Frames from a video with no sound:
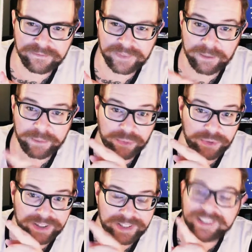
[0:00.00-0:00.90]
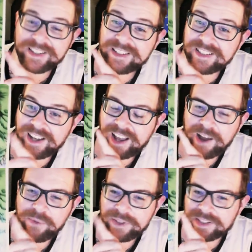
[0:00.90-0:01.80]
But really, in this,
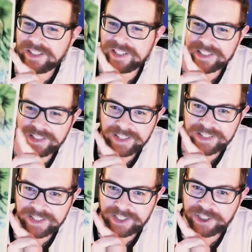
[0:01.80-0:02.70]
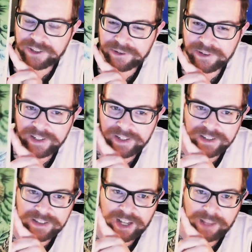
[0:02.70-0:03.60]
I will say this, in this issue,
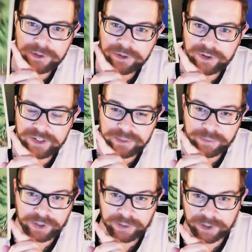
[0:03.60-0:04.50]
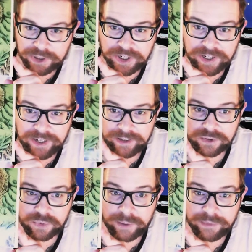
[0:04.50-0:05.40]
Solomon Grundy's pretty much in
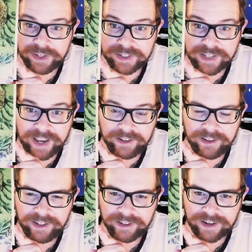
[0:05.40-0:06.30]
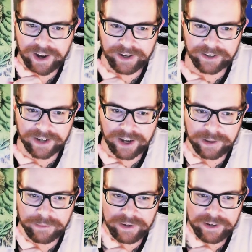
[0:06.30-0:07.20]
Swamp Thing's head the entire
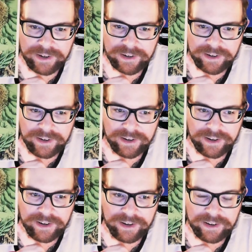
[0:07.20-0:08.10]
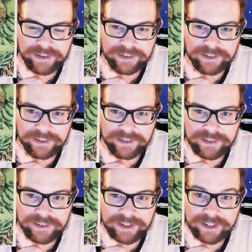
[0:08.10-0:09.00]
time. And
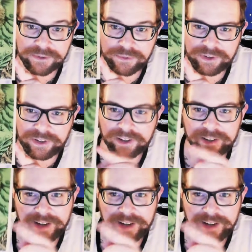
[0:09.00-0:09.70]
it's really good.